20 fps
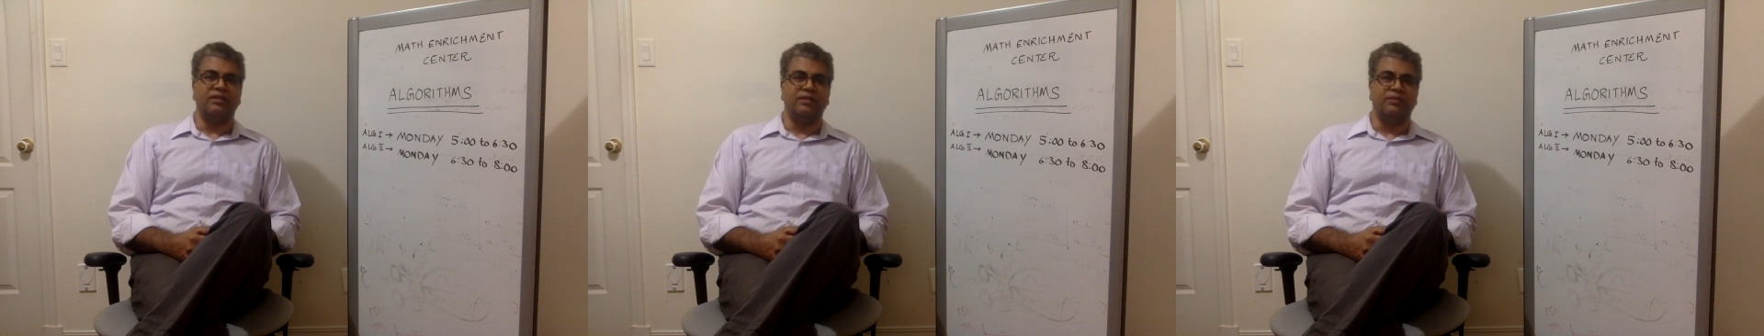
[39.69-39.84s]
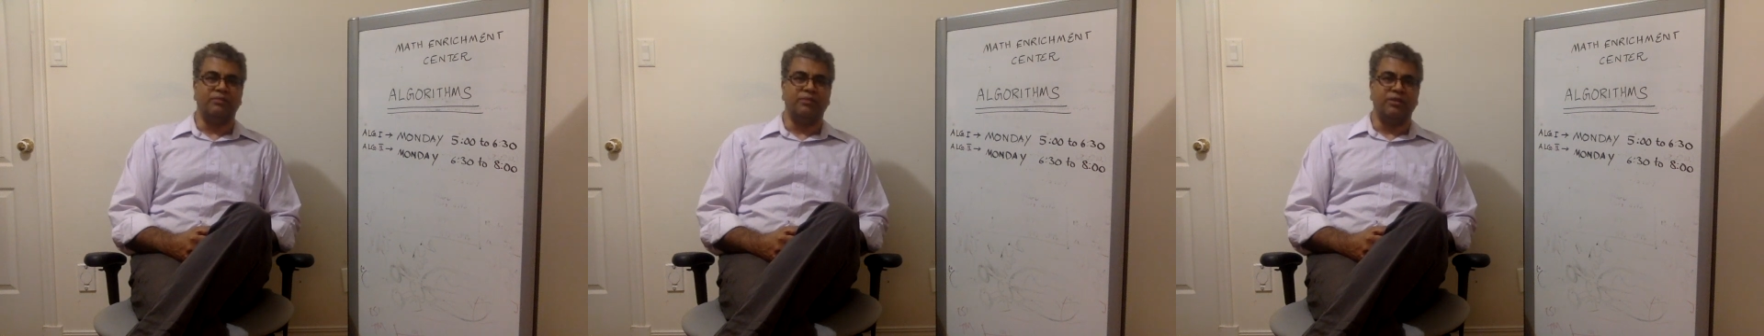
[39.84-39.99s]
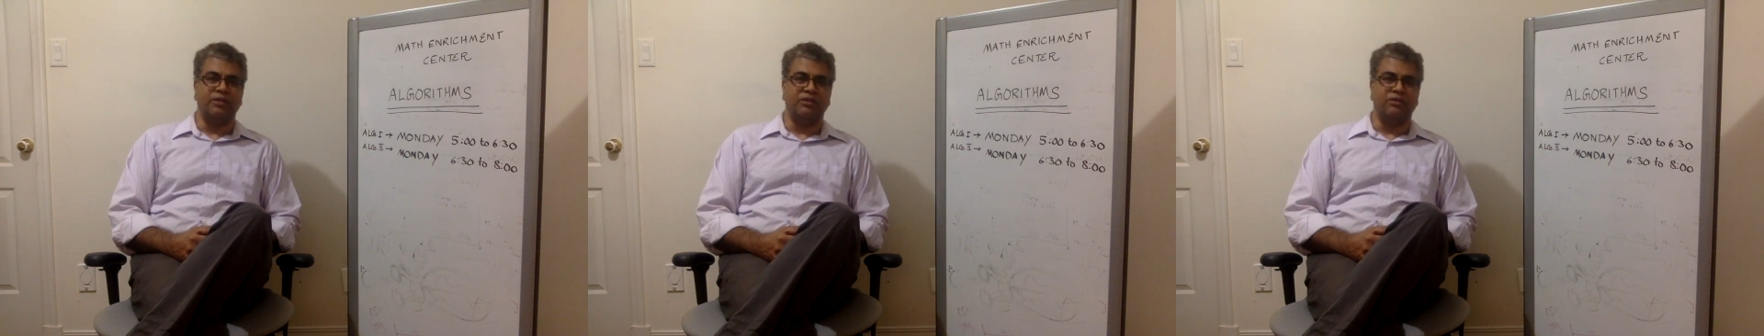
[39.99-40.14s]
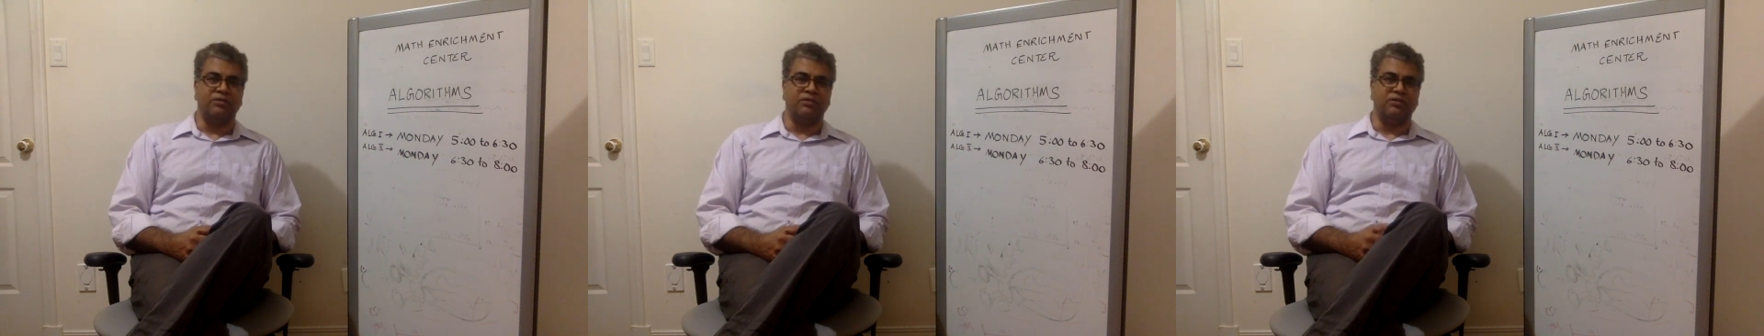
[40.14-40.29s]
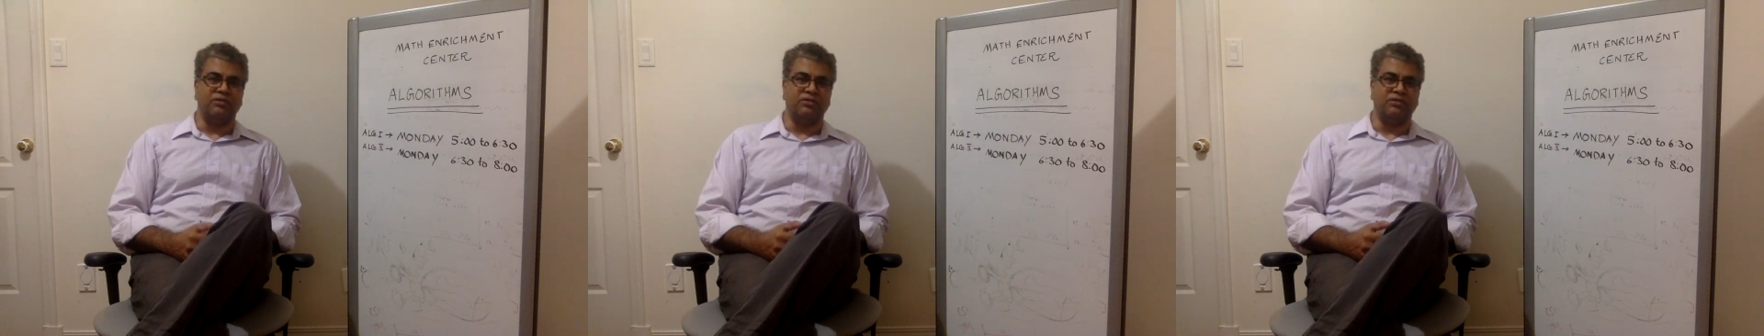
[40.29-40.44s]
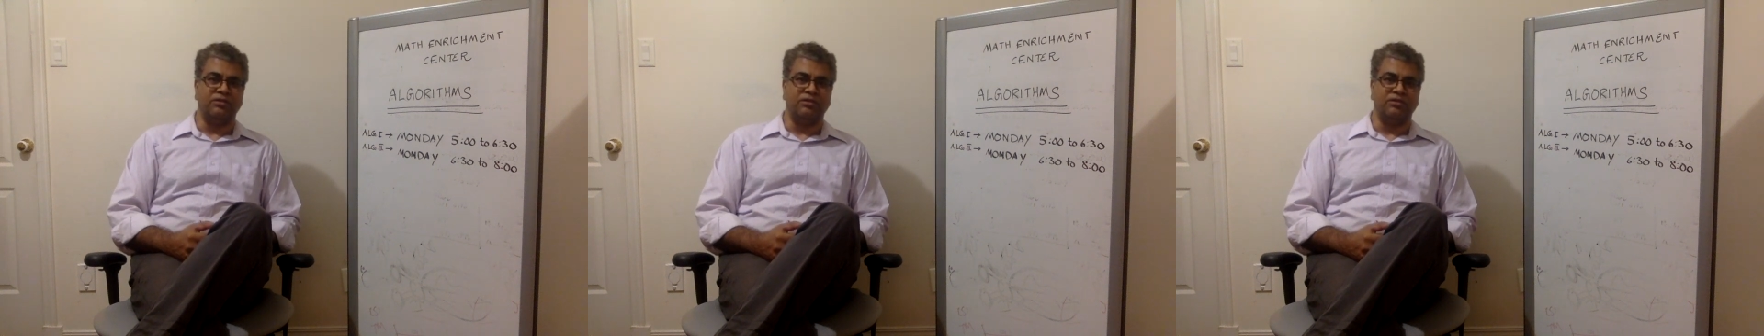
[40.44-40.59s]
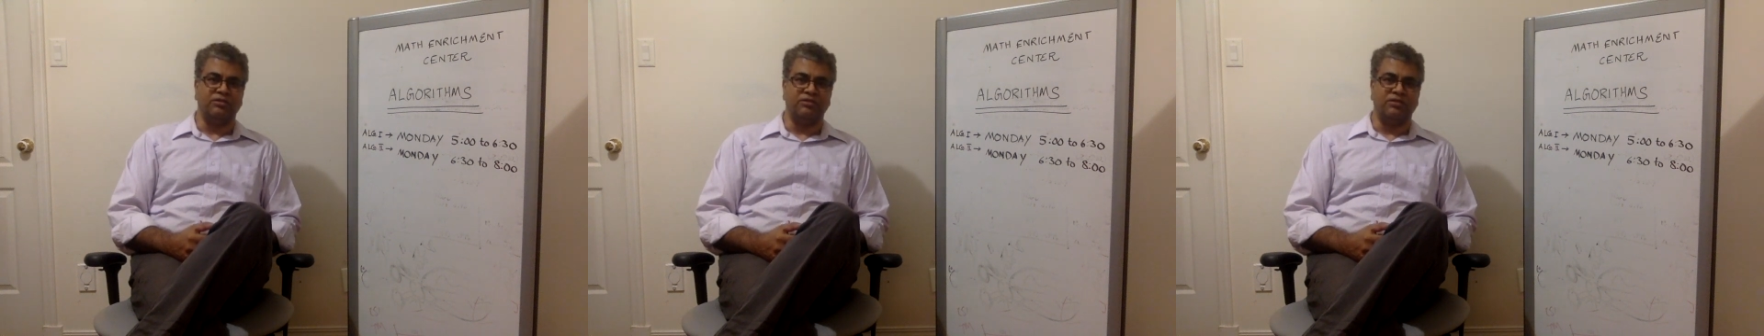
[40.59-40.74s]
that particular
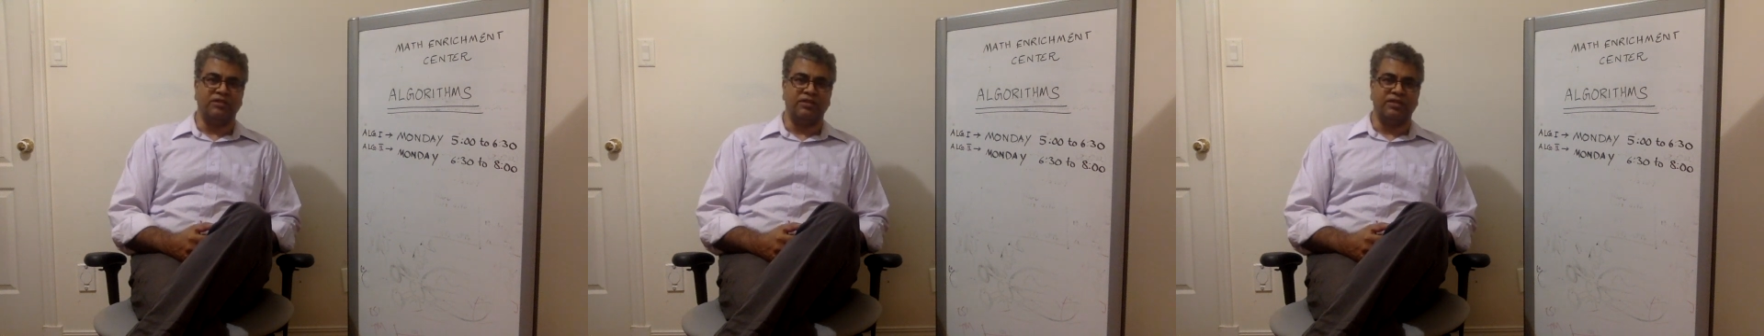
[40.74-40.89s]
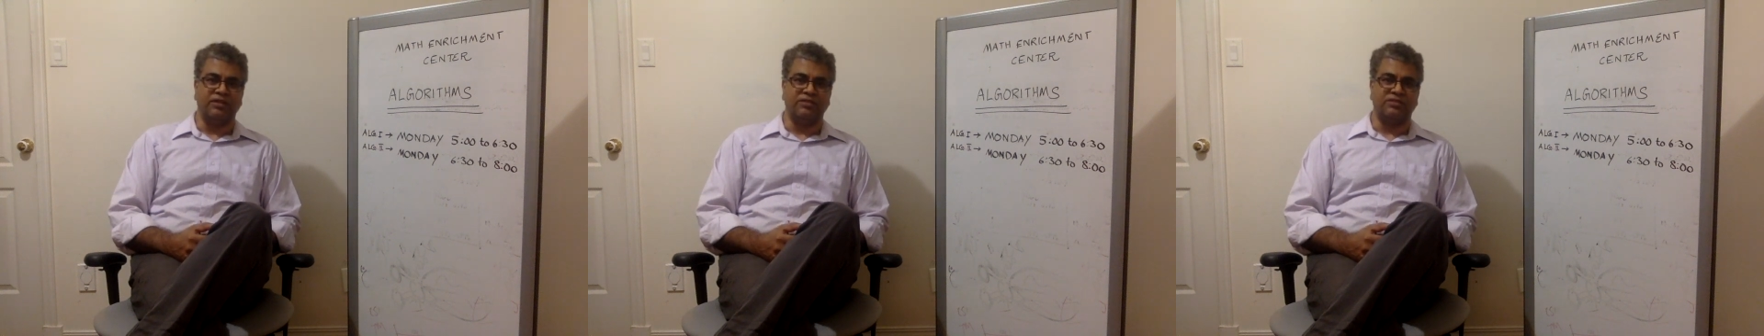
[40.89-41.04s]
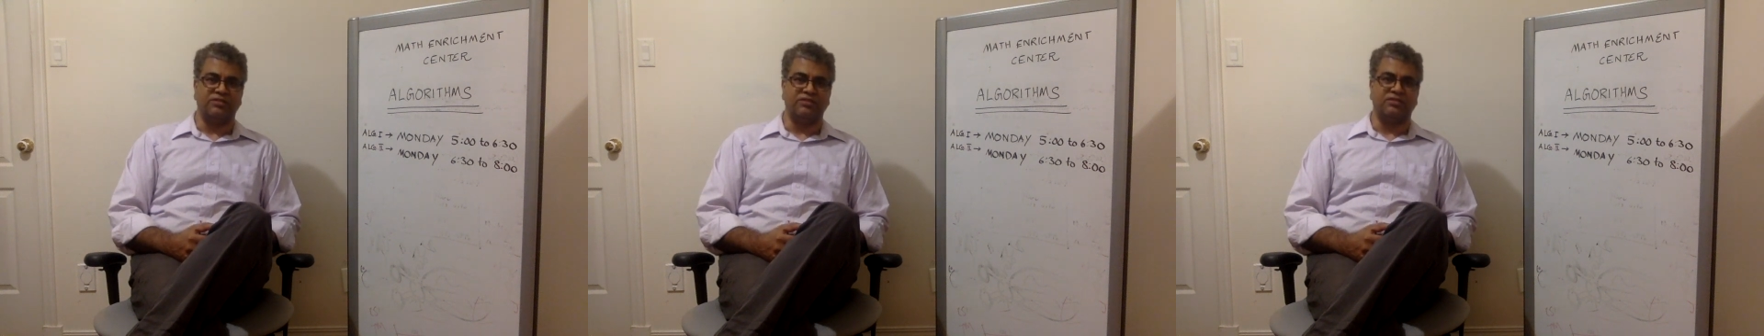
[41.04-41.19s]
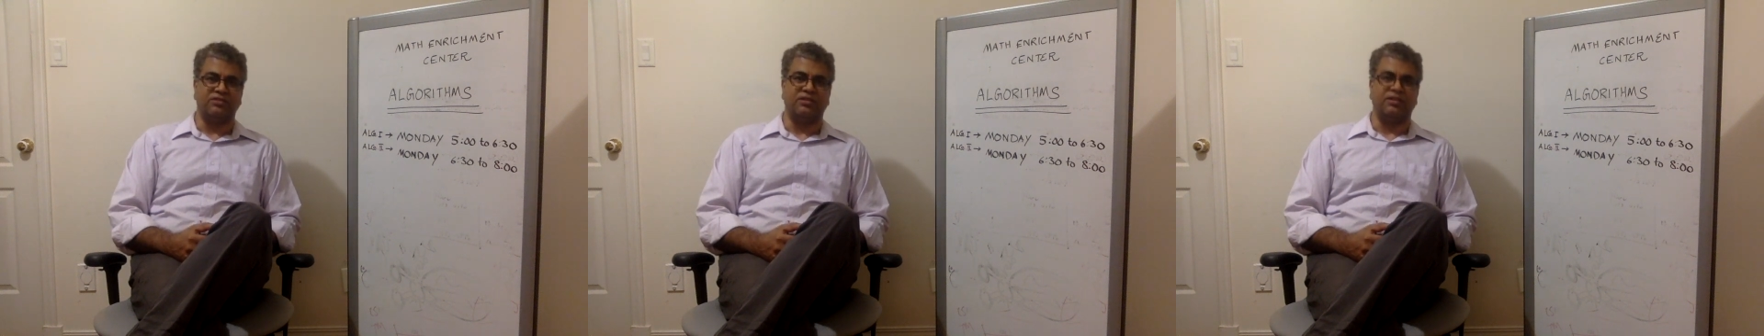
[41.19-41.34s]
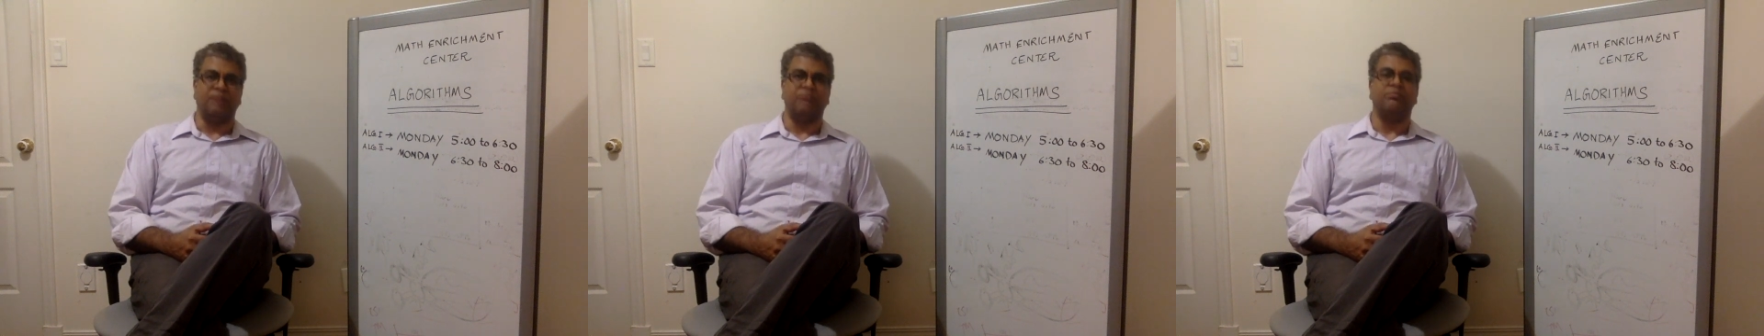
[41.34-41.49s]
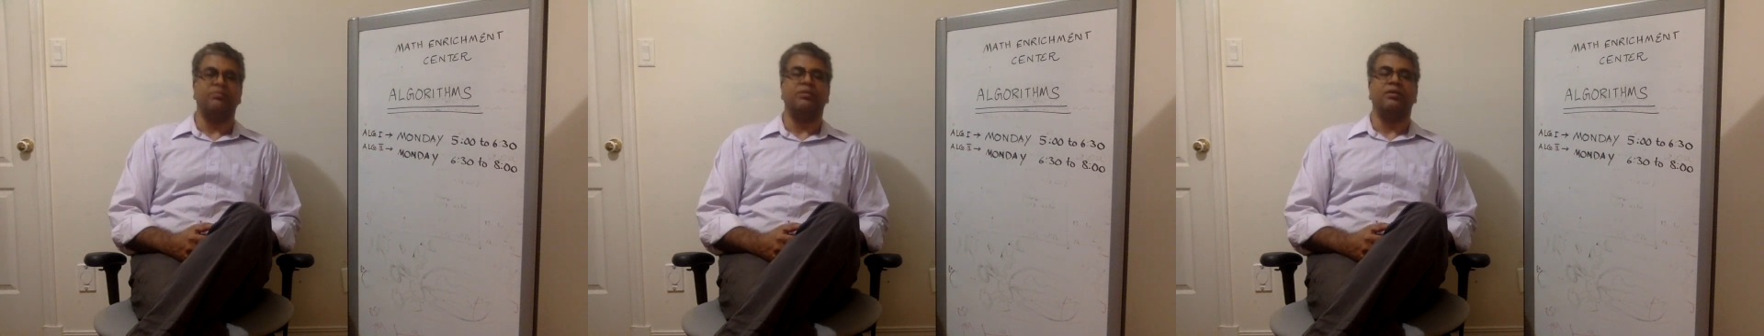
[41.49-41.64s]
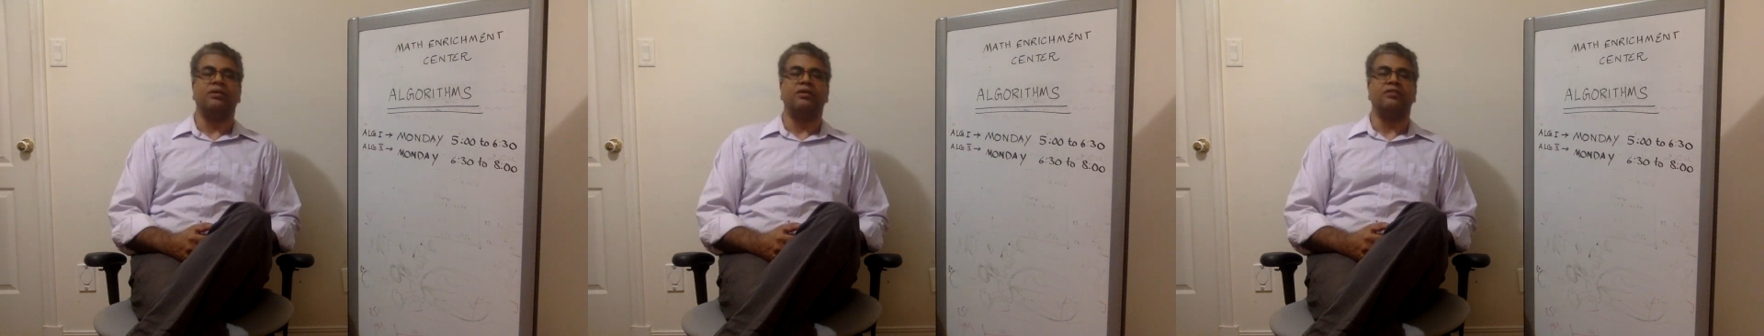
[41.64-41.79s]
thing to the next step